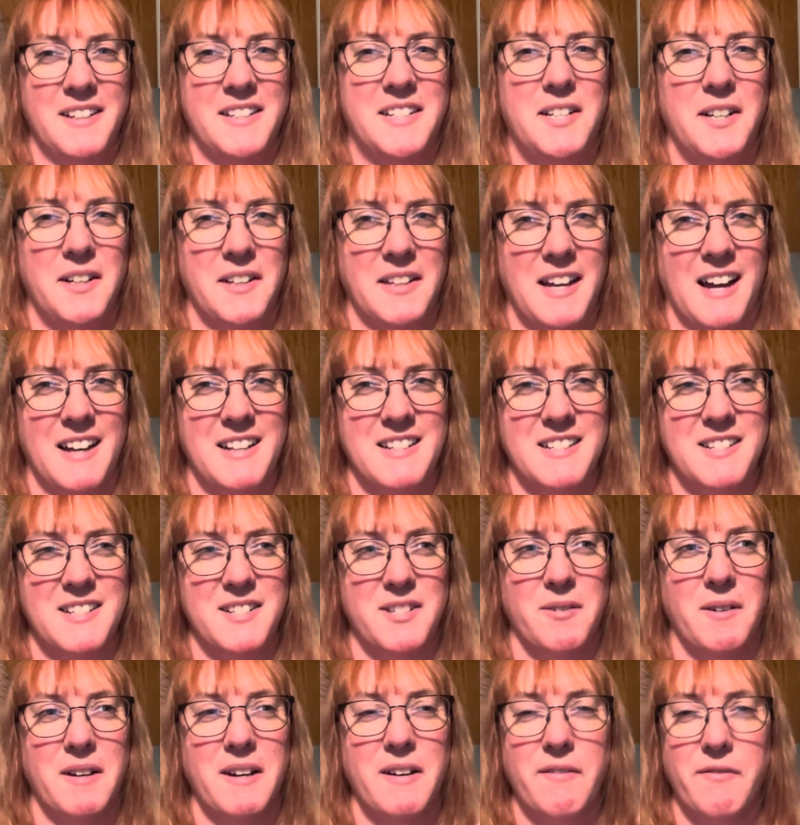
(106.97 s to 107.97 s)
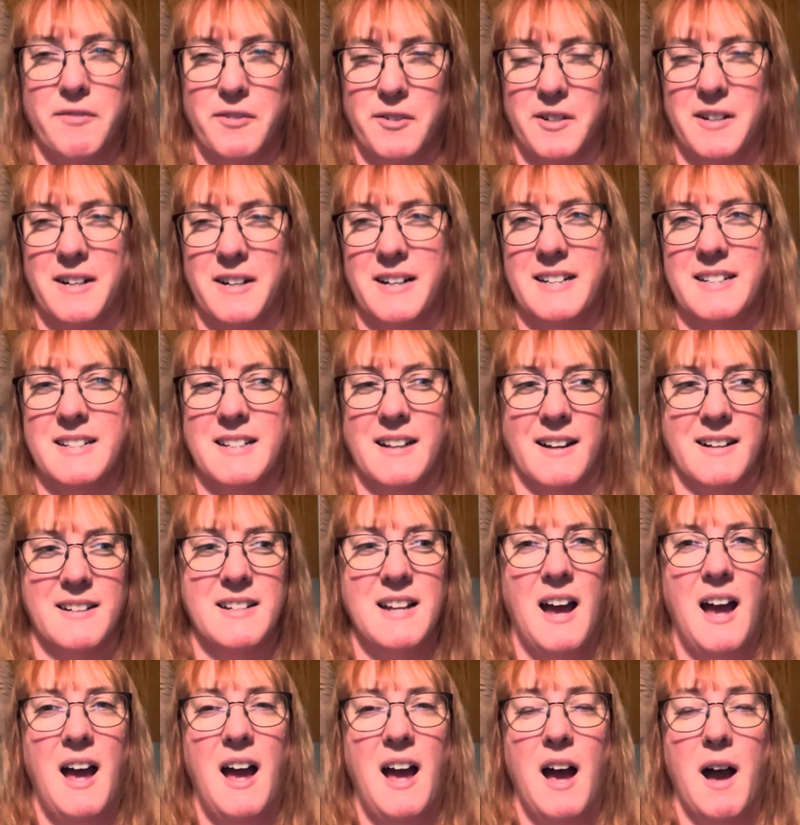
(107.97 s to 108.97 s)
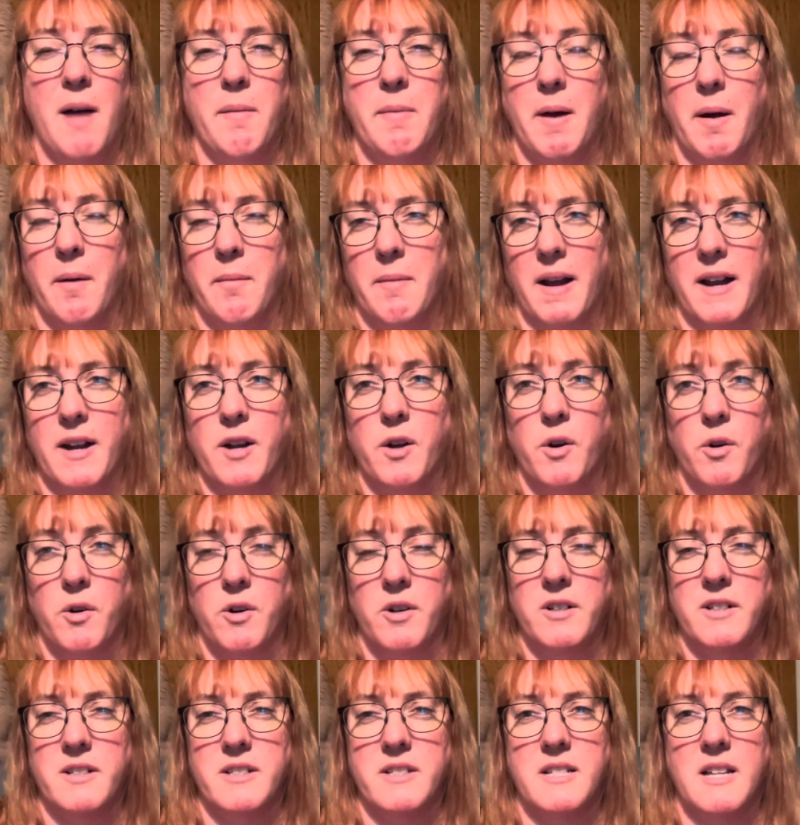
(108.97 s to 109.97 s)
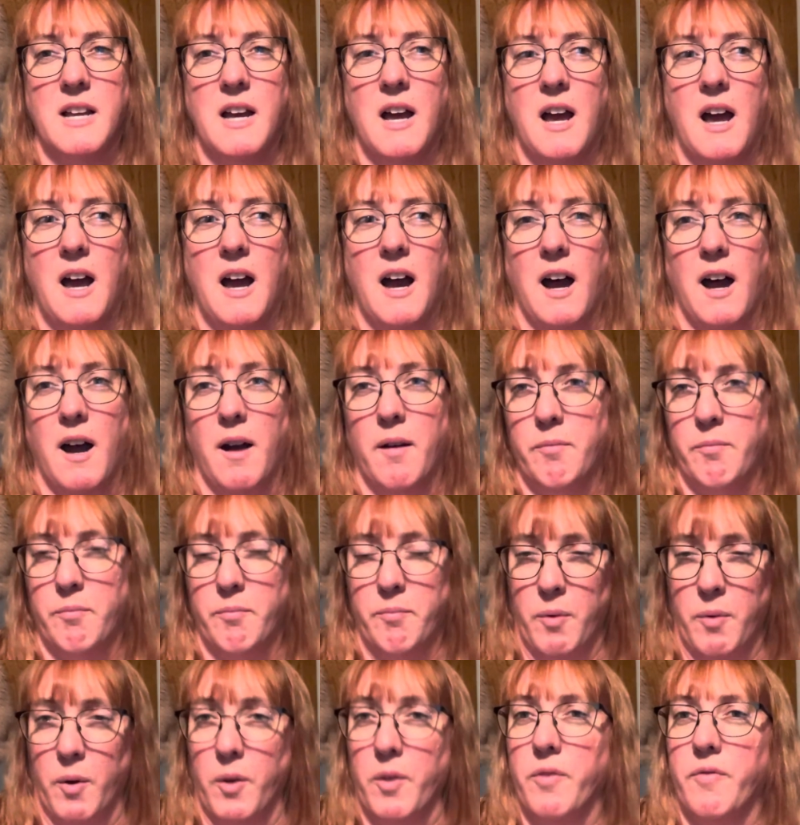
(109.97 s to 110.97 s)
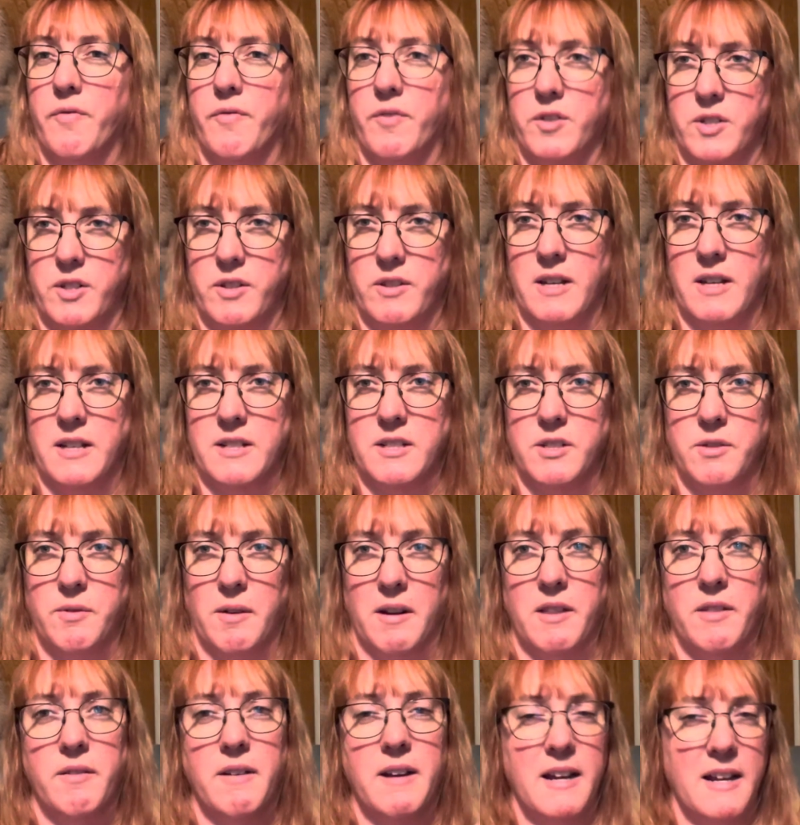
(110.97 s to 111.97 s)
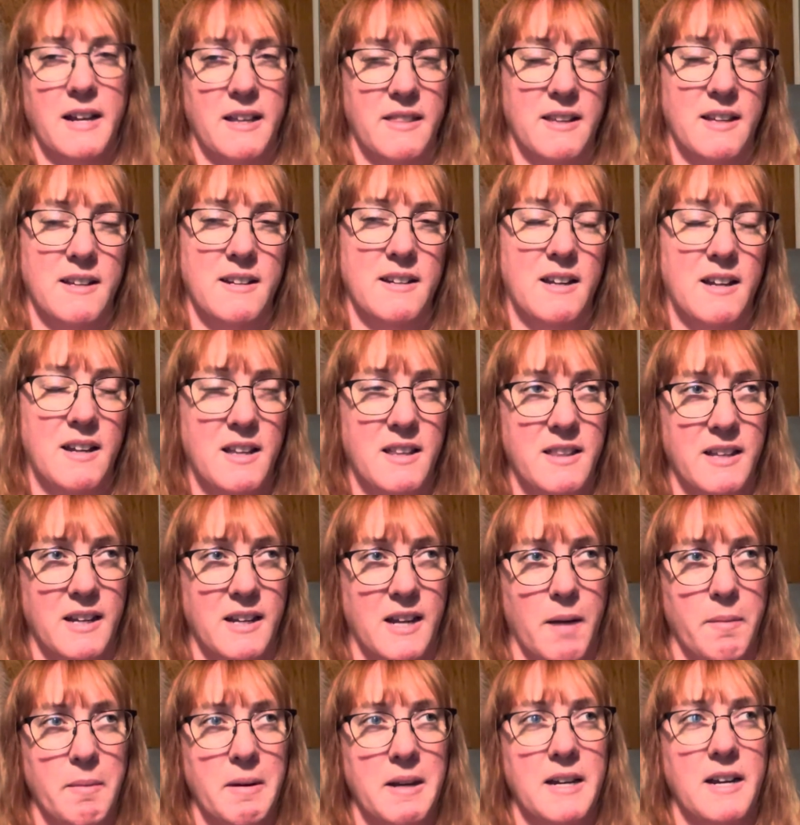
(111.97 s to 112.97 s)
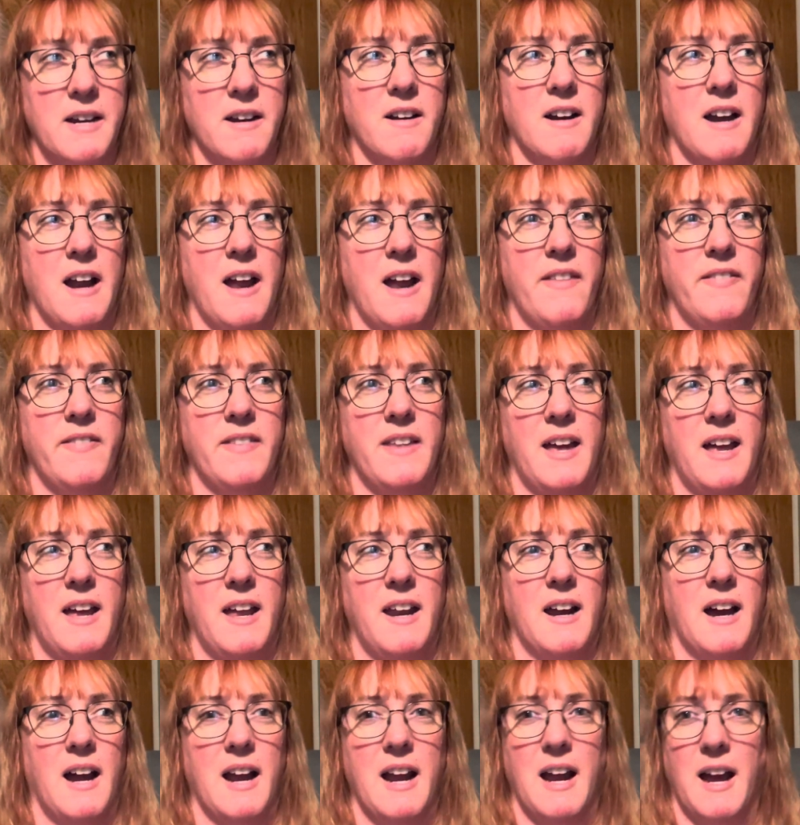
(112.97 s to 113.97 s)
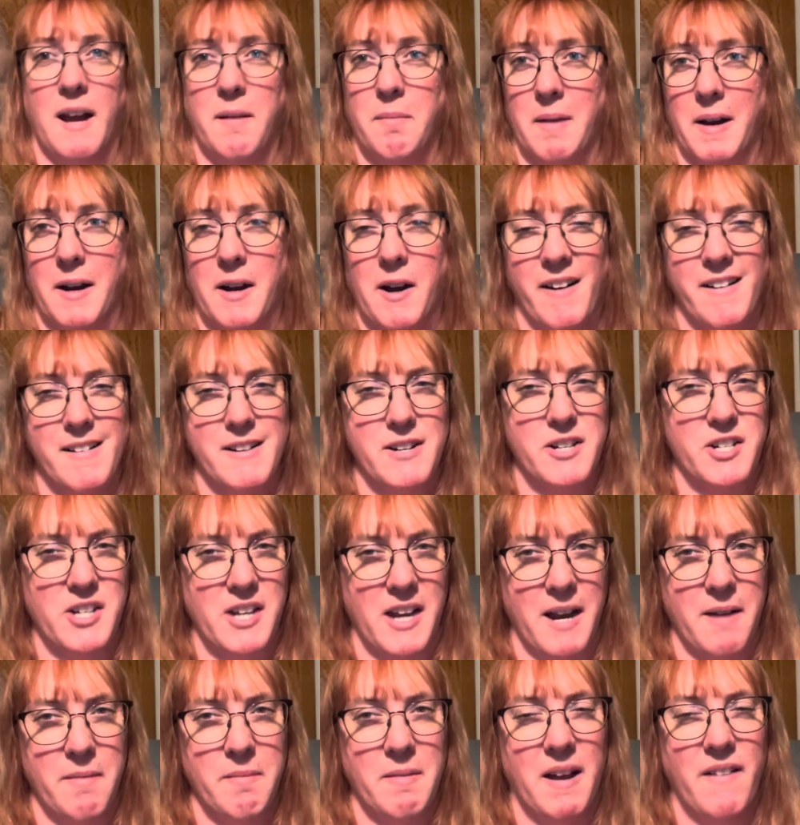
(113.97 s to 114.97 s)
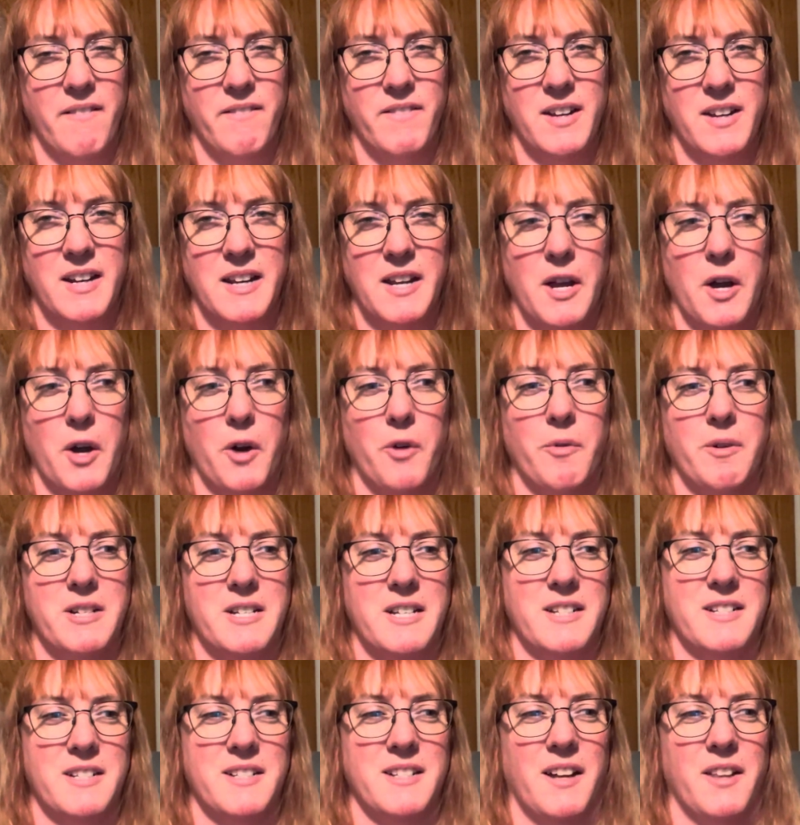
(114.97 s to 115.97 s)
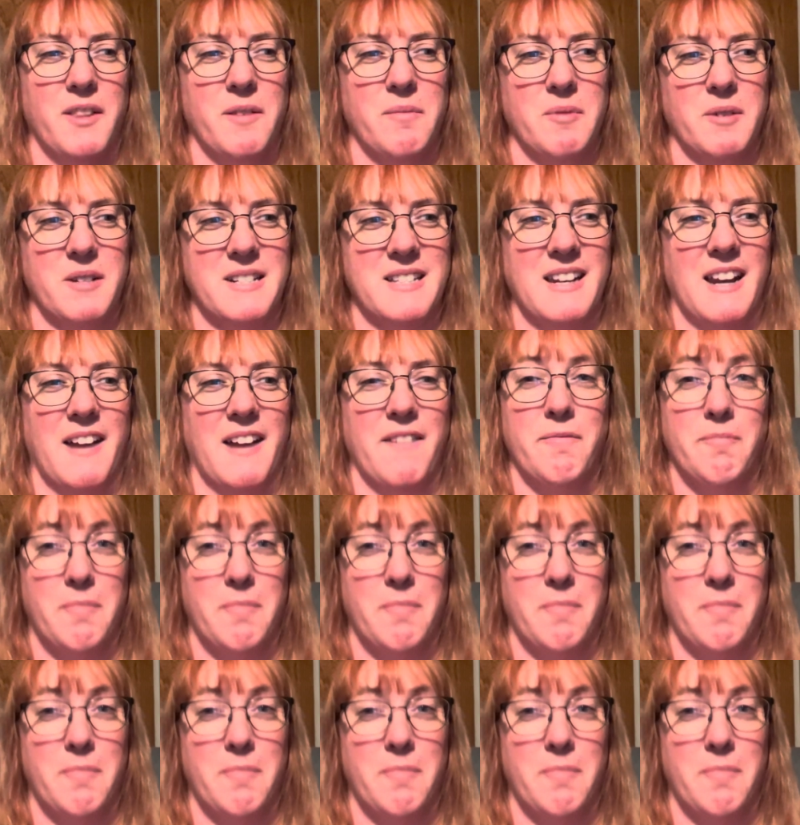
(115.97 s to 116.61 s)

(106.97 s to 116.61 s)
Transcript: 2024. I talked about my goals, um, both for 2023 and then the coming year. And then I had my Card of Shame video, which is all the books that I've